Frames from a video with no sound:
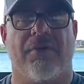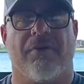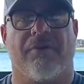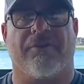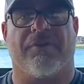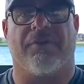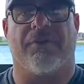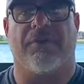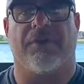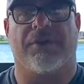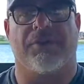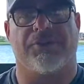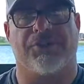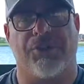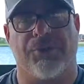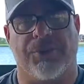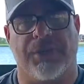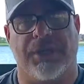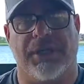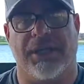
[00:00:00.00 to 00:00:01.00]
for
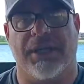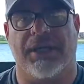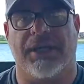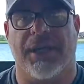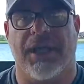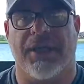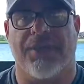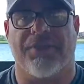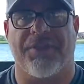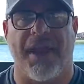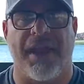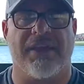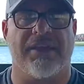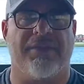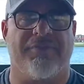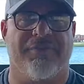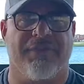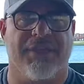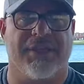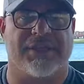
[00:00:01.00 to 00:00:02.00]
tuning in, and thank you
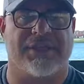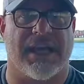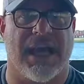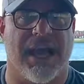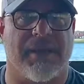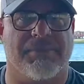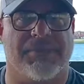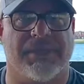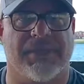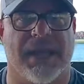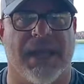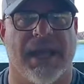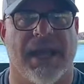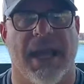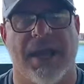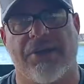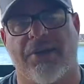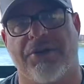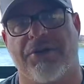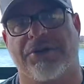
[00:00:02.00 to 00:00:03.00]
for your time today. I know your